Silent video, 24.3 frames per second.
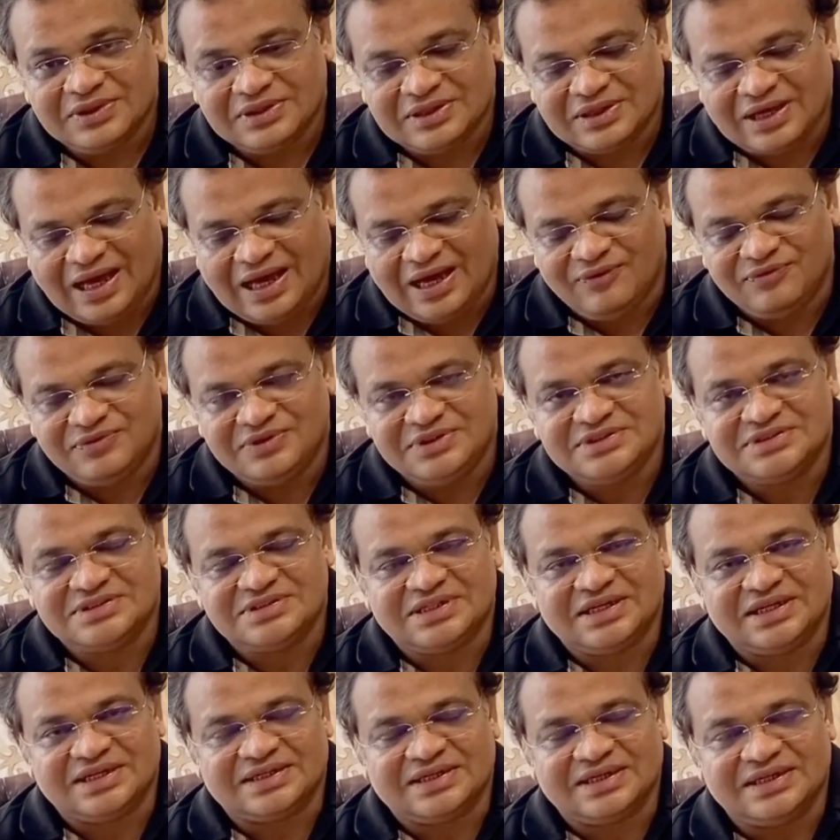have this
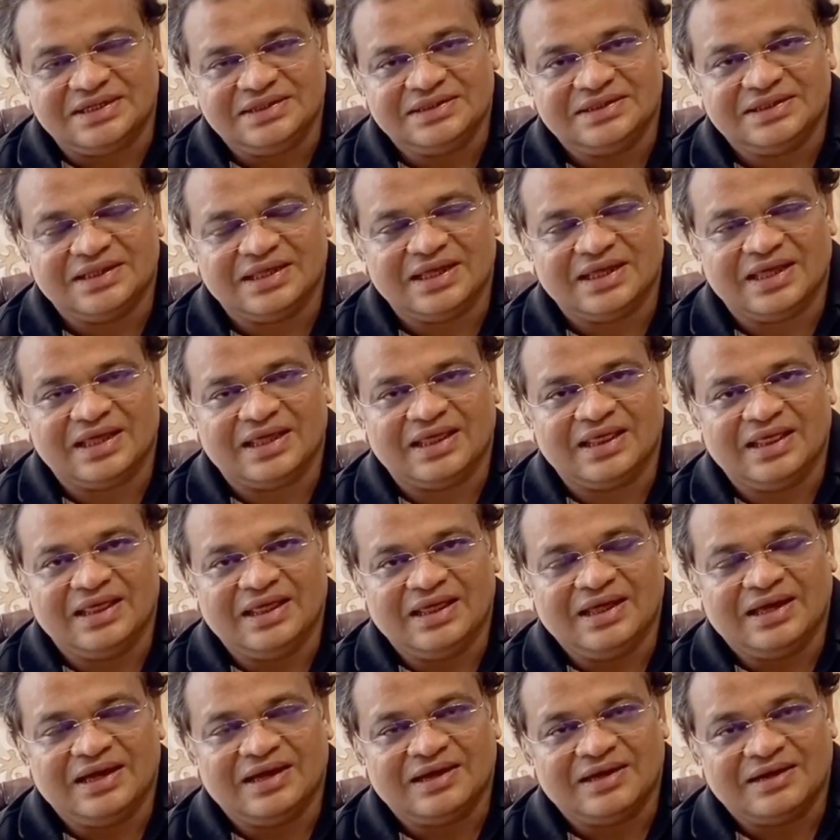data
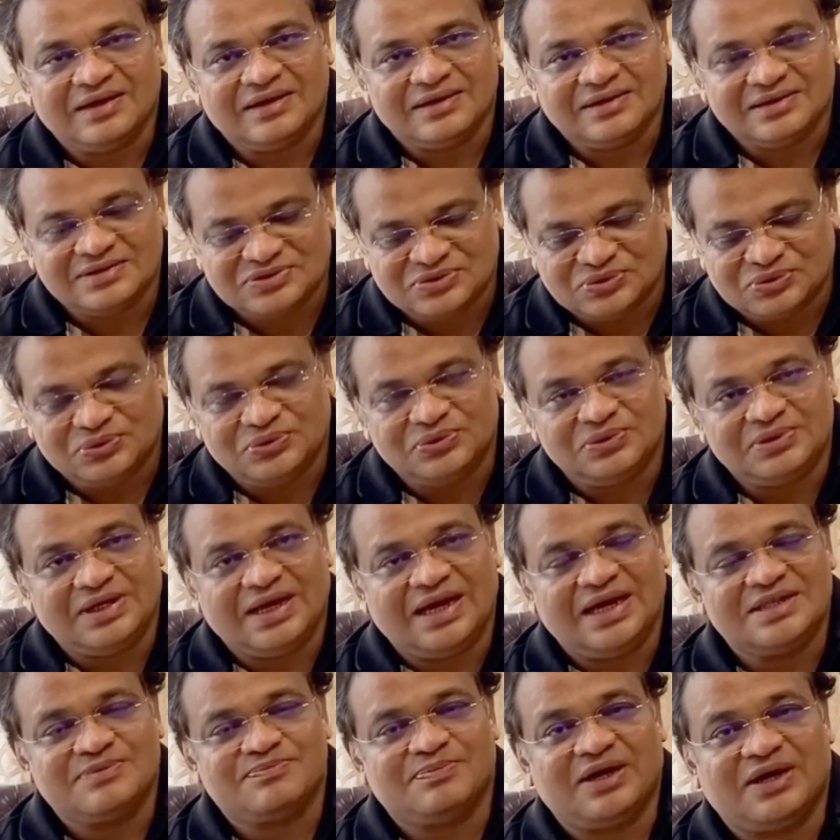stored
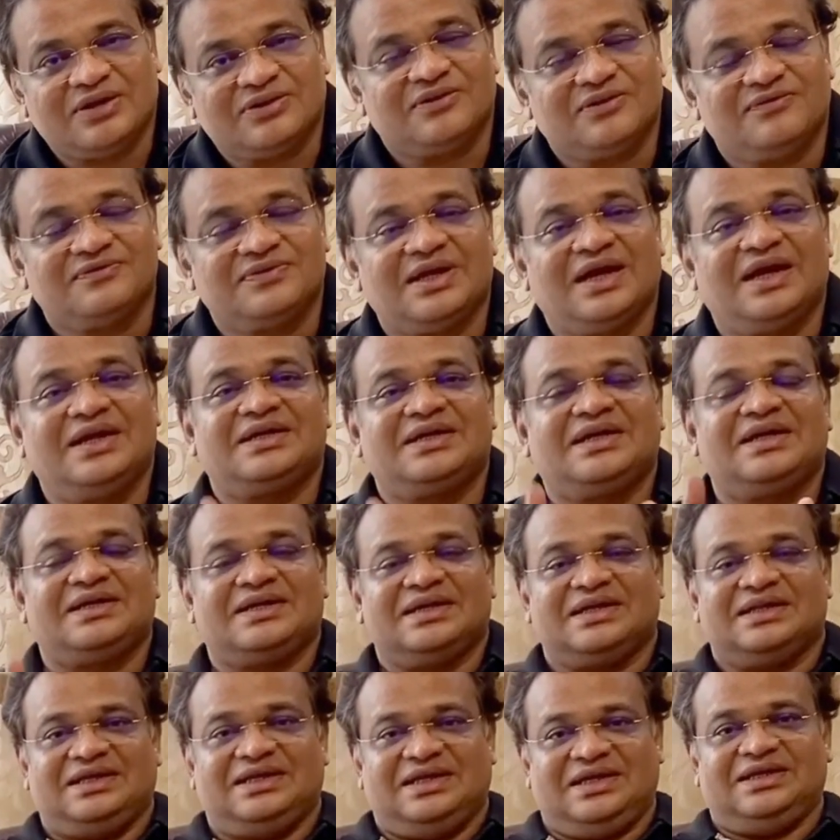as part of that
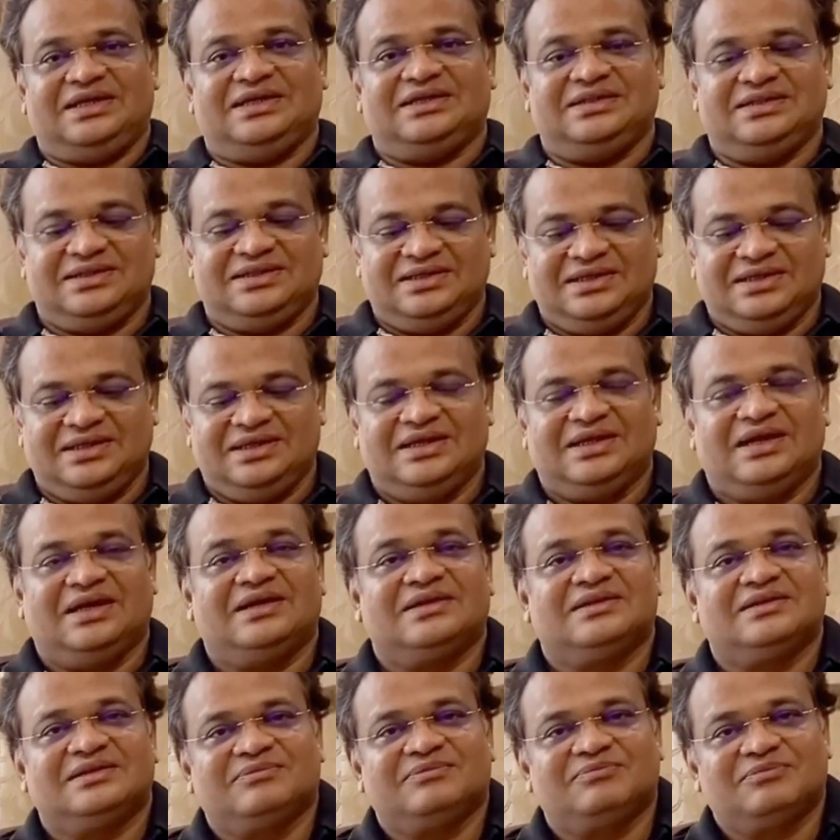data lake.
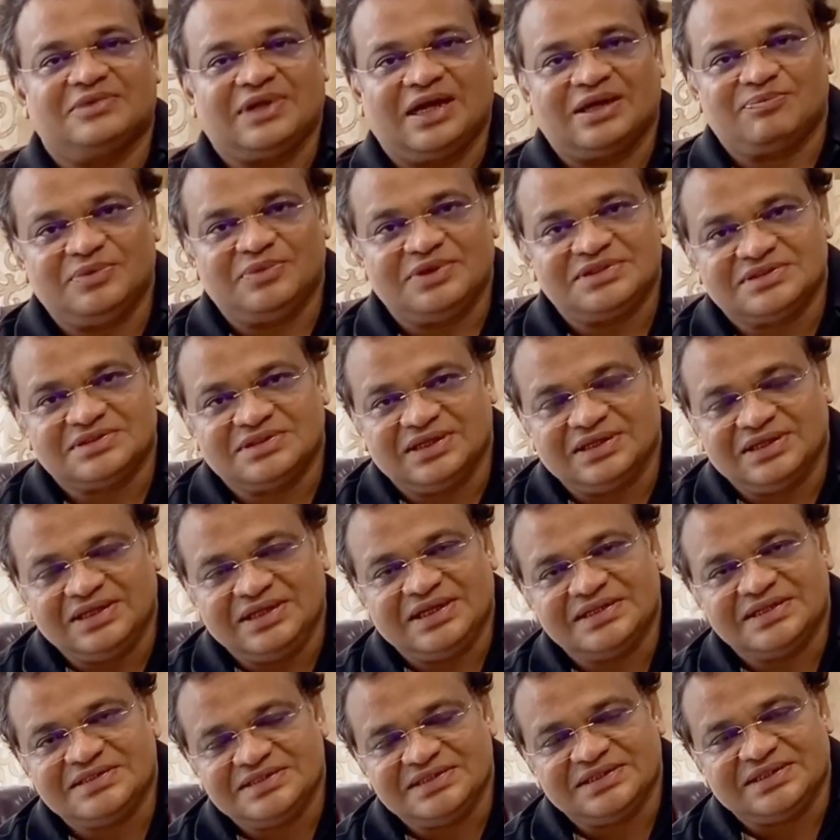That means the
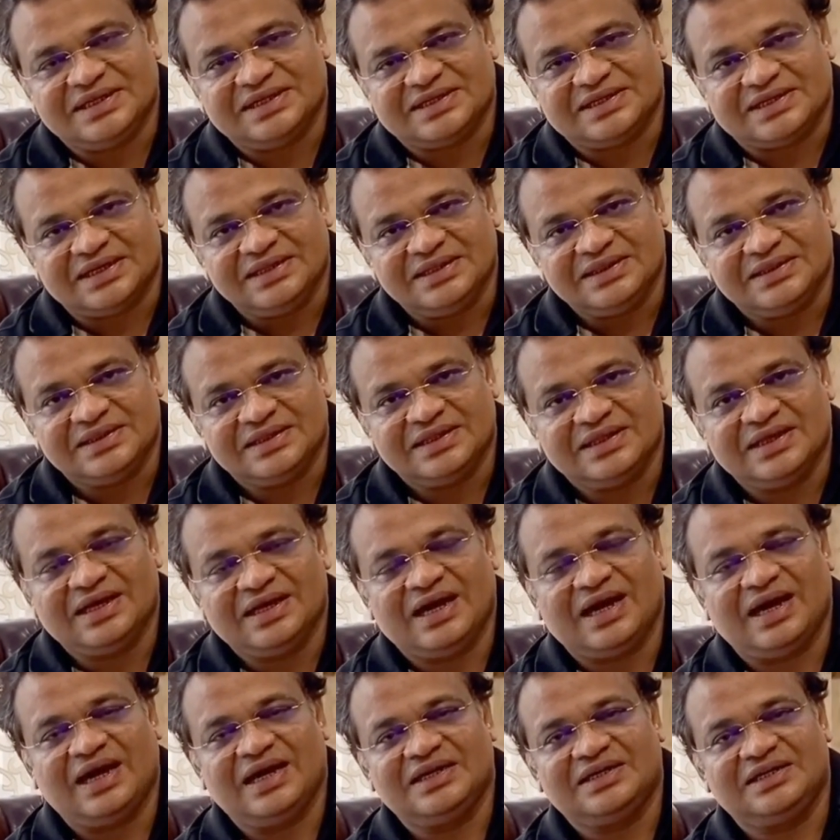legacy data,
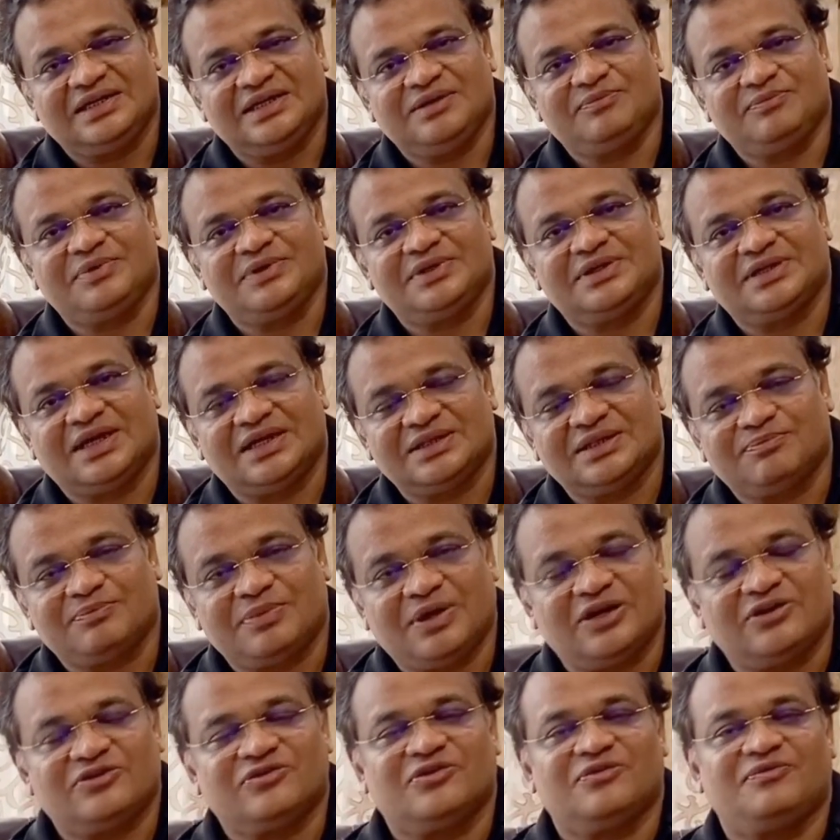I keep it as a
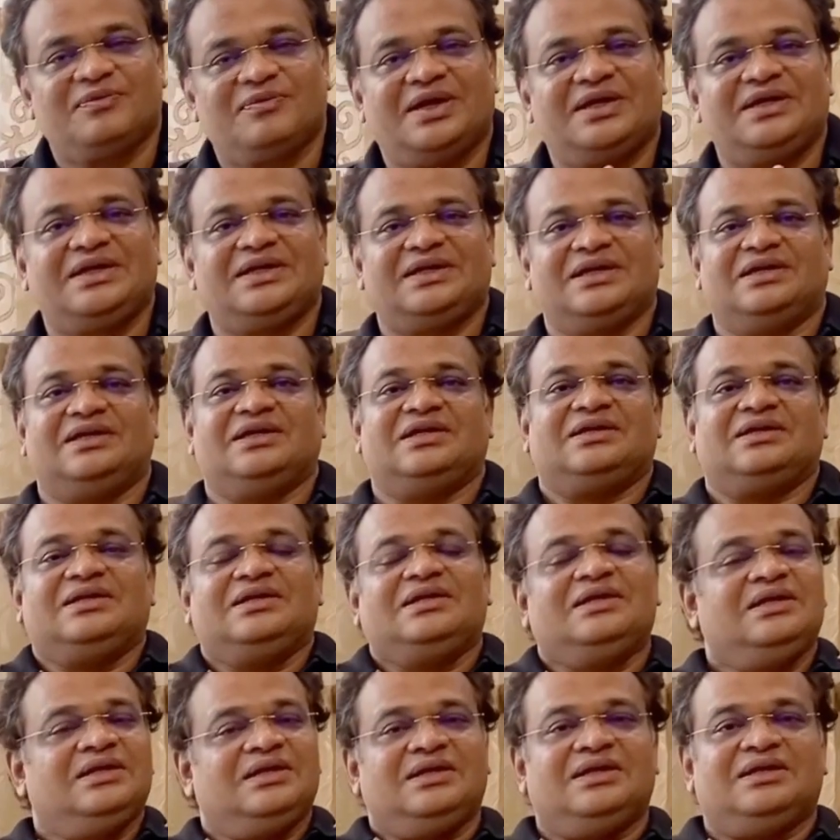part of my data lake.
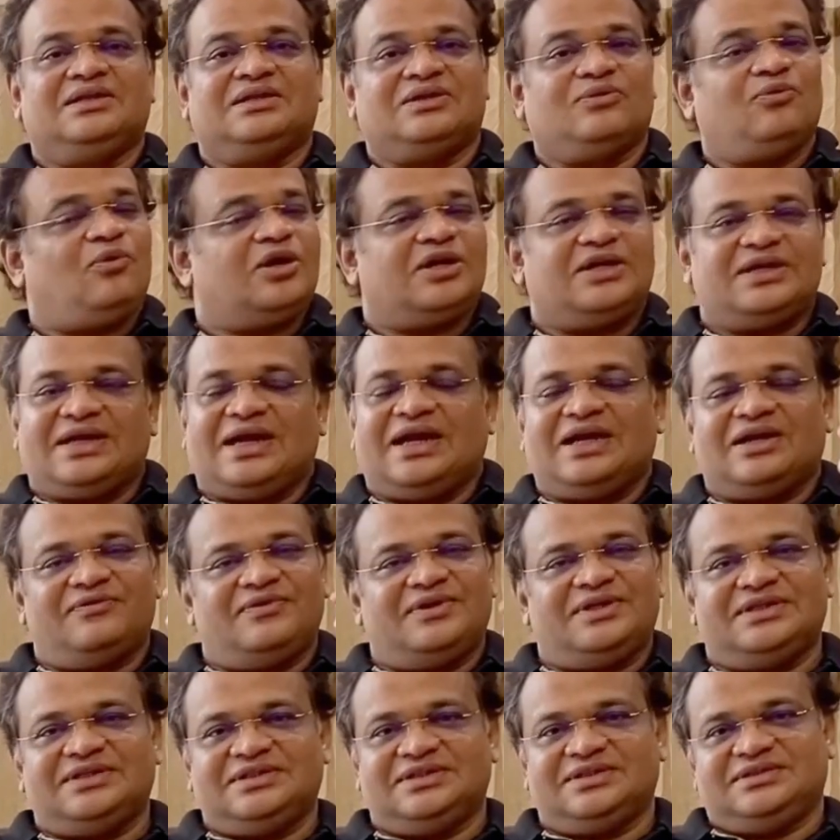So what are the
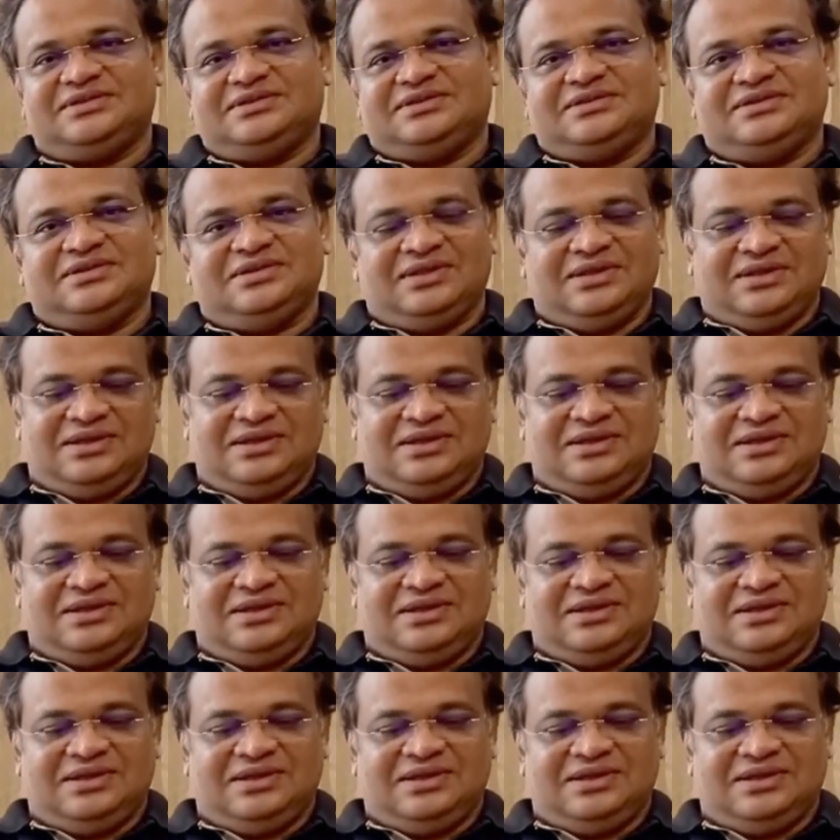advantages?